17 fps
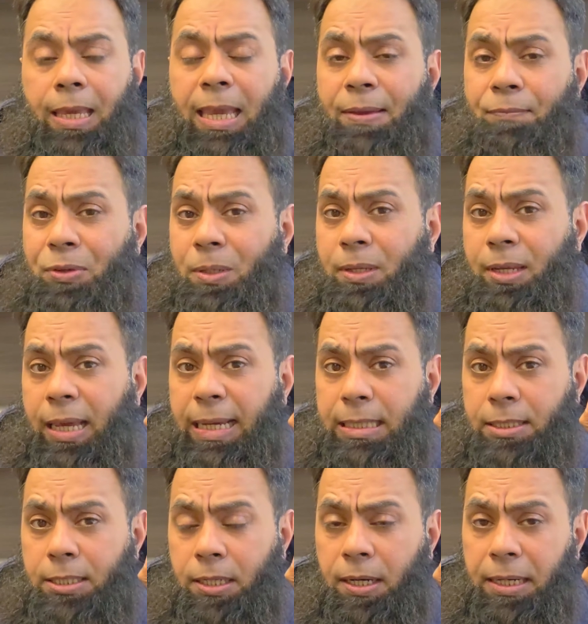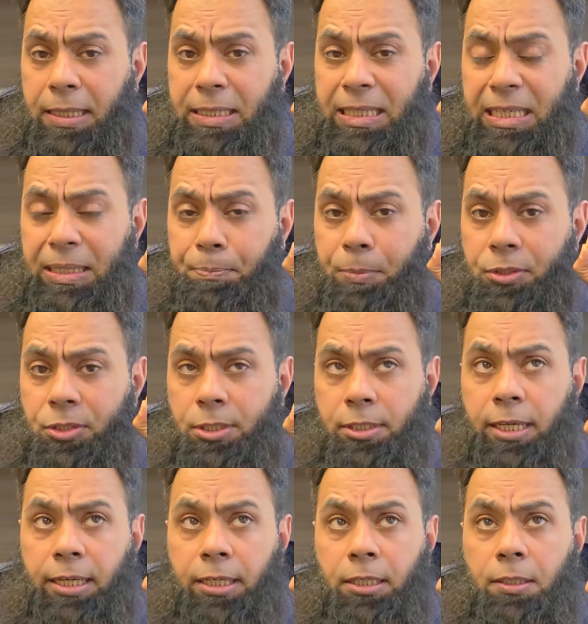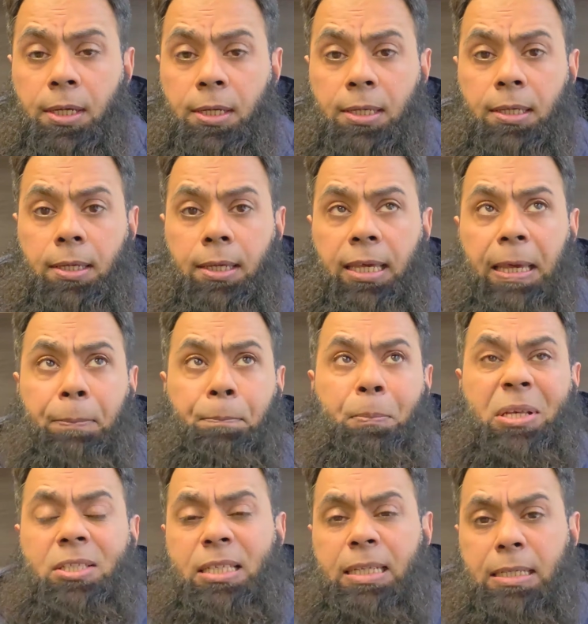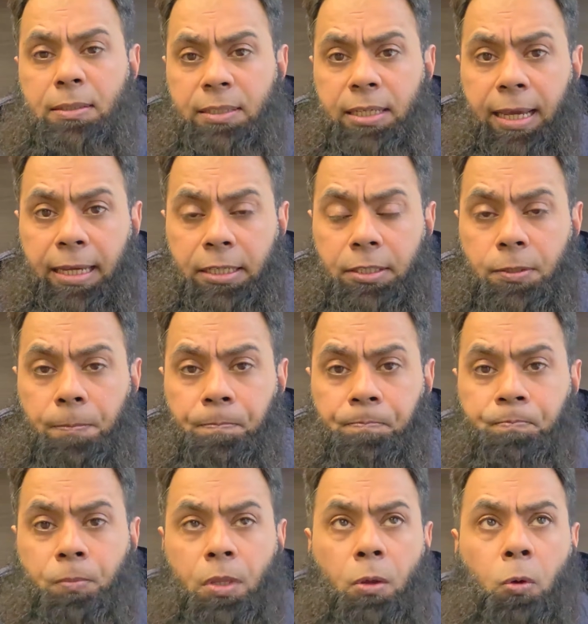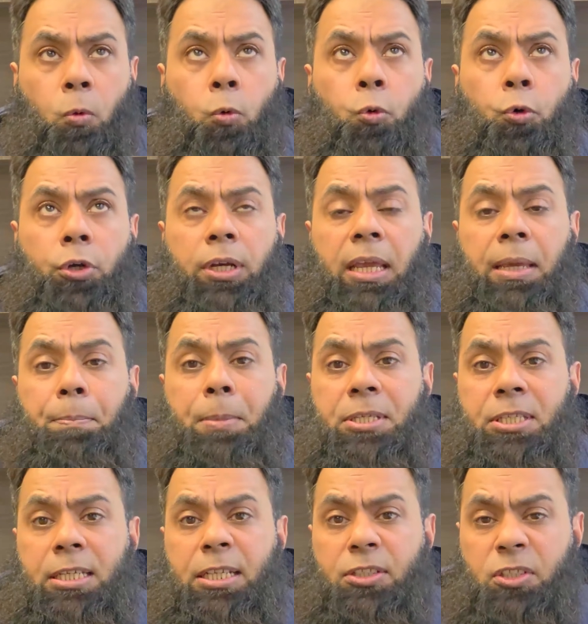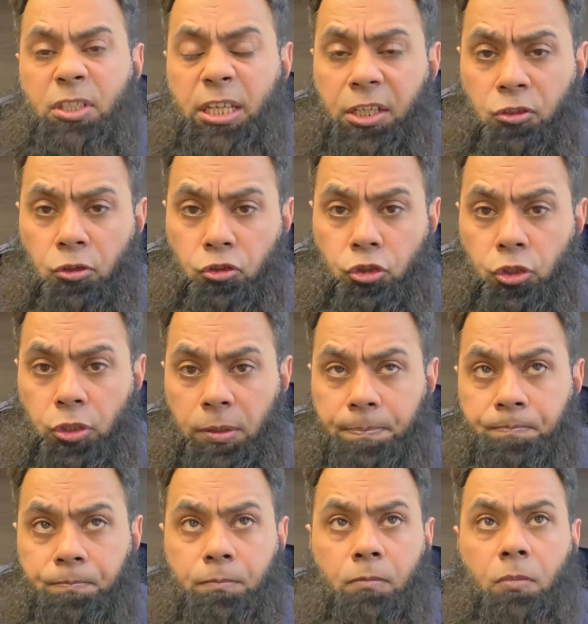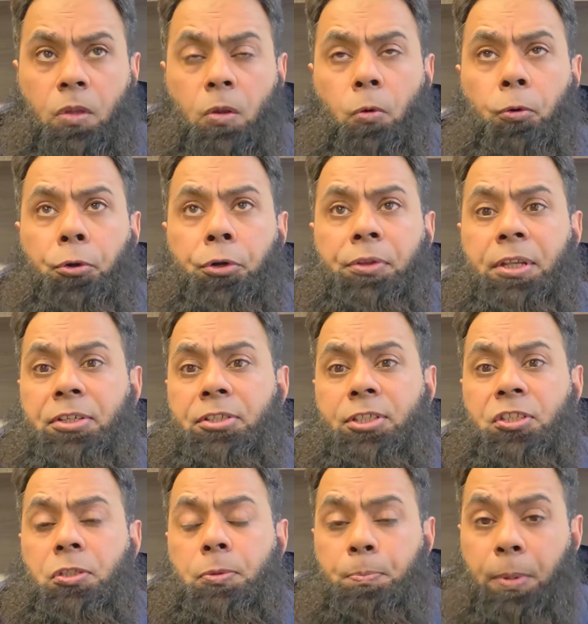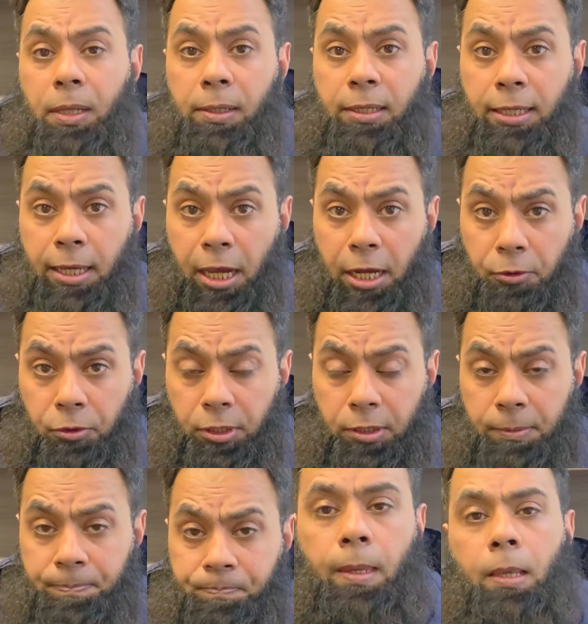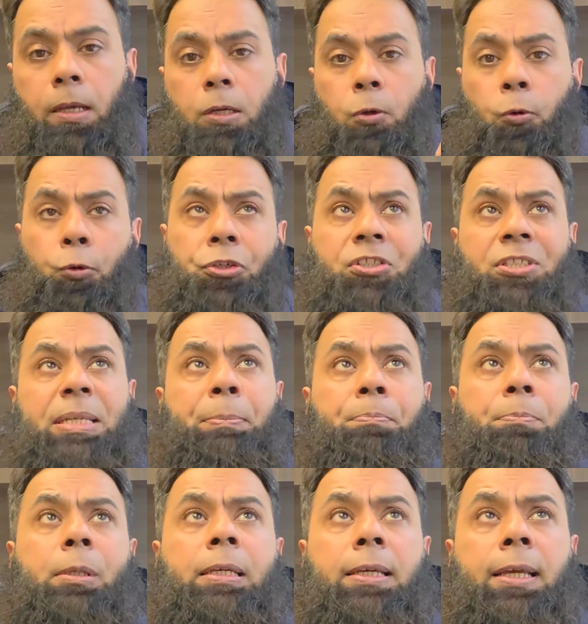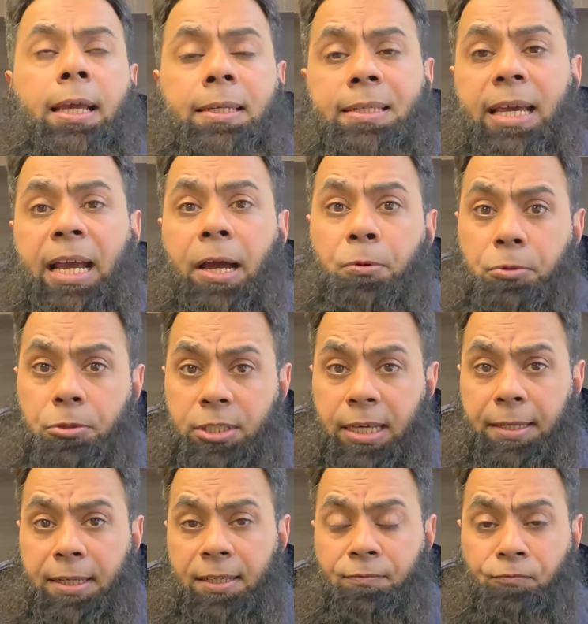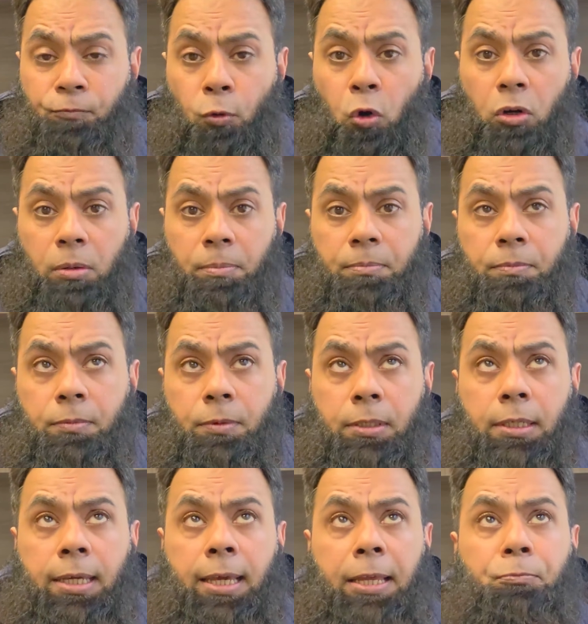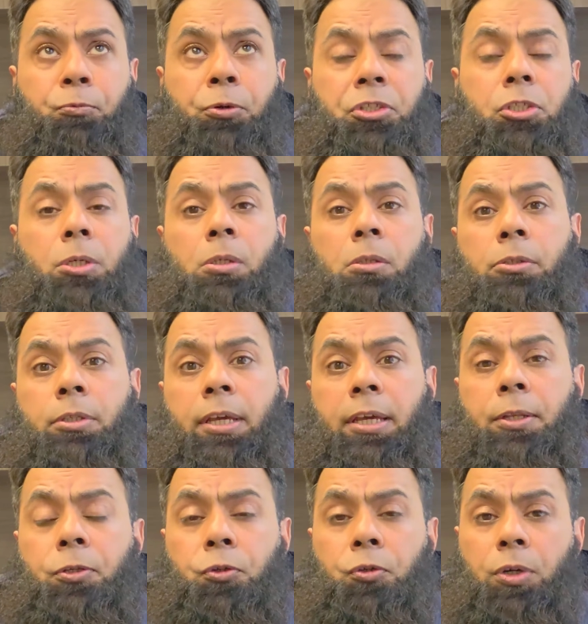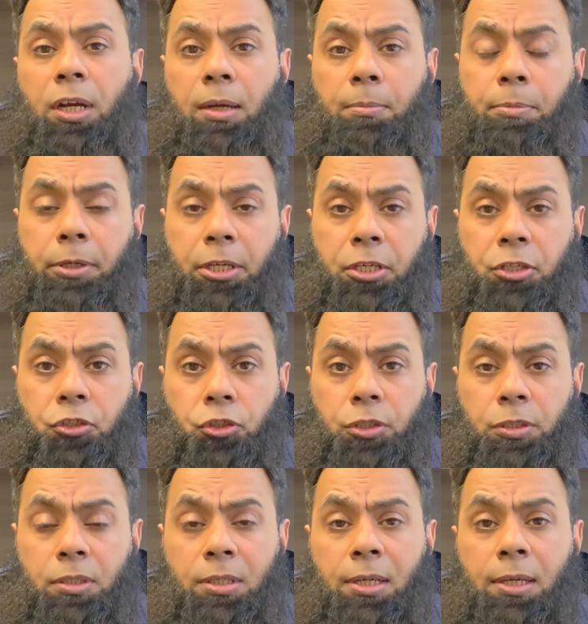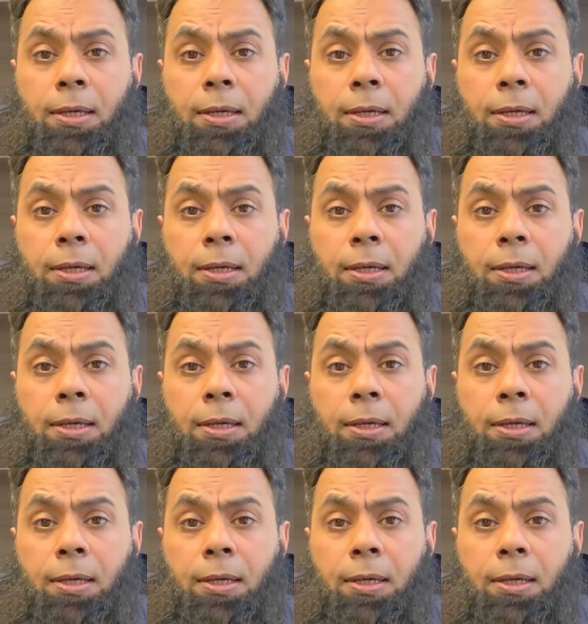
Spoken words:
Even a tiny mistake, a missing date, or a missing signature, or there's a spelling error, or simply an outdated form can result in your application